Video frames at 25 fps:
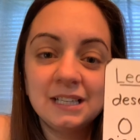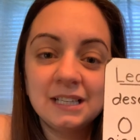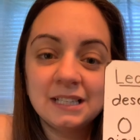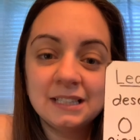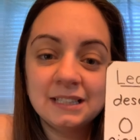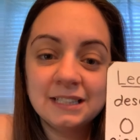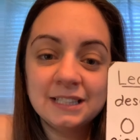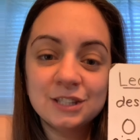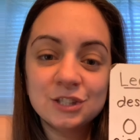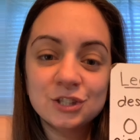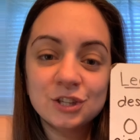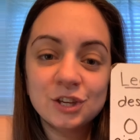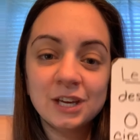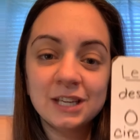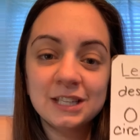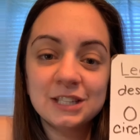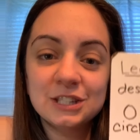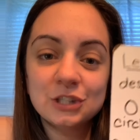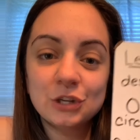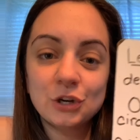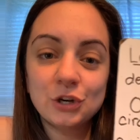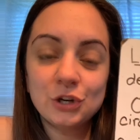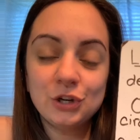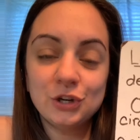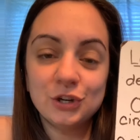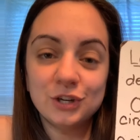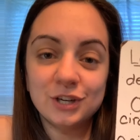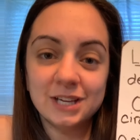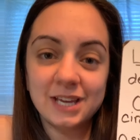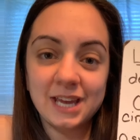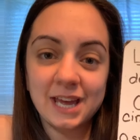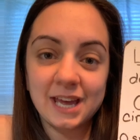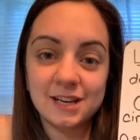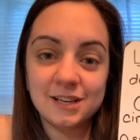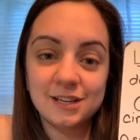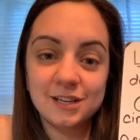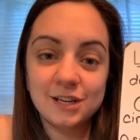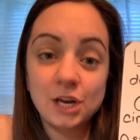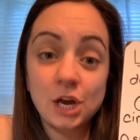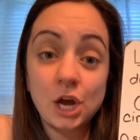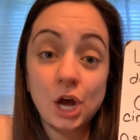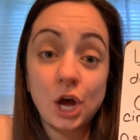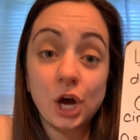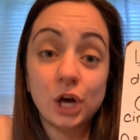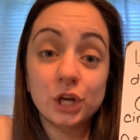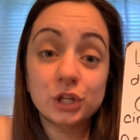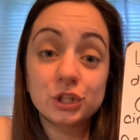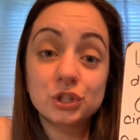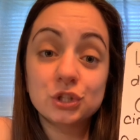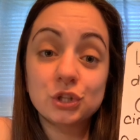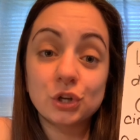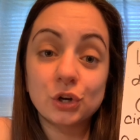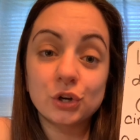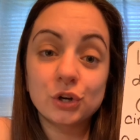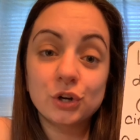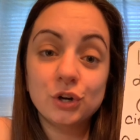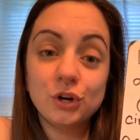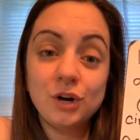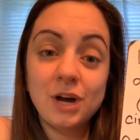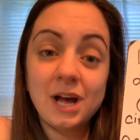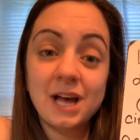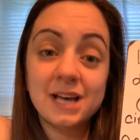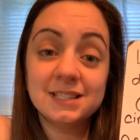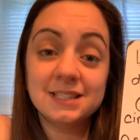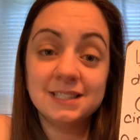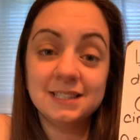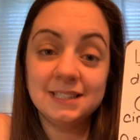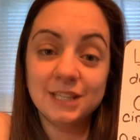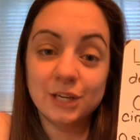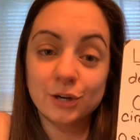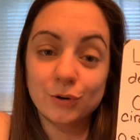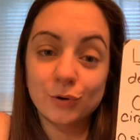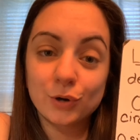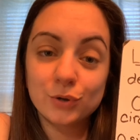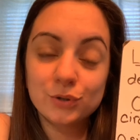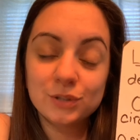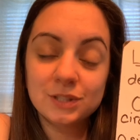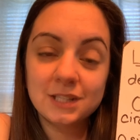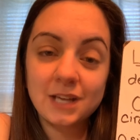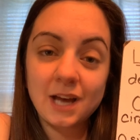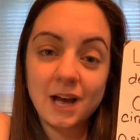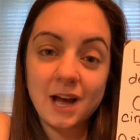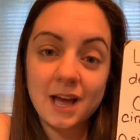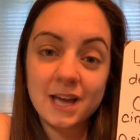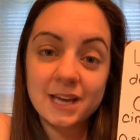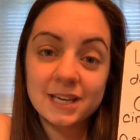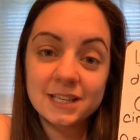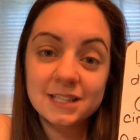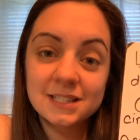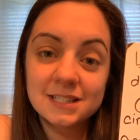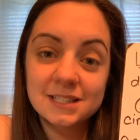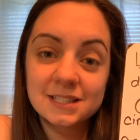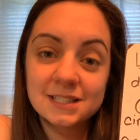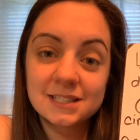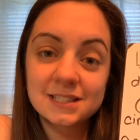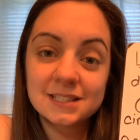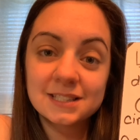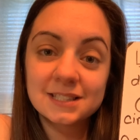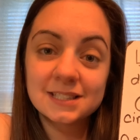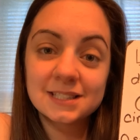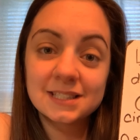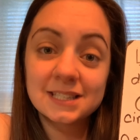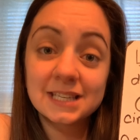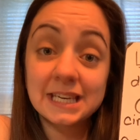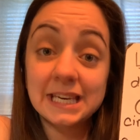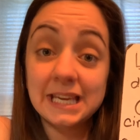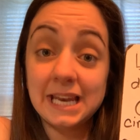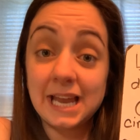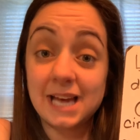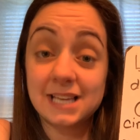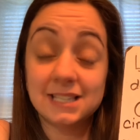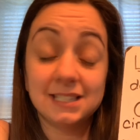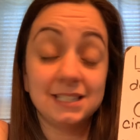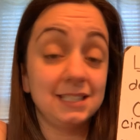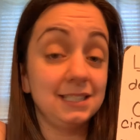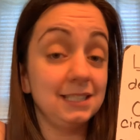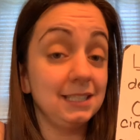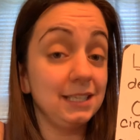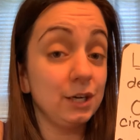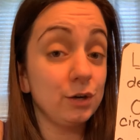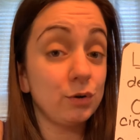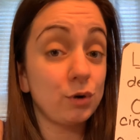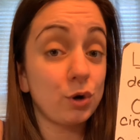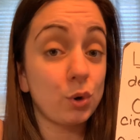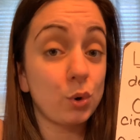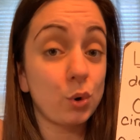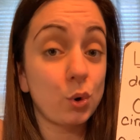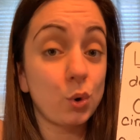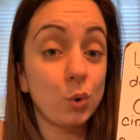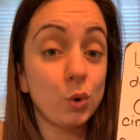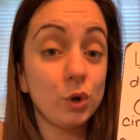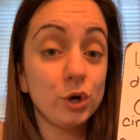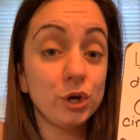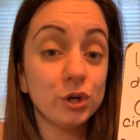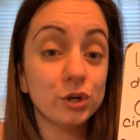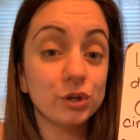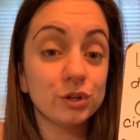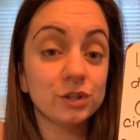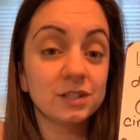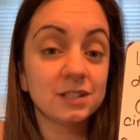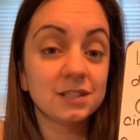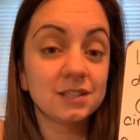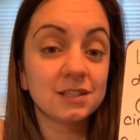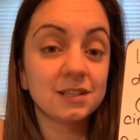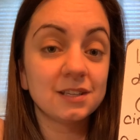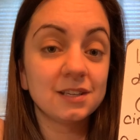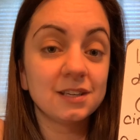Let's look at circle again. A circle has 0 sides, it has 0 corners,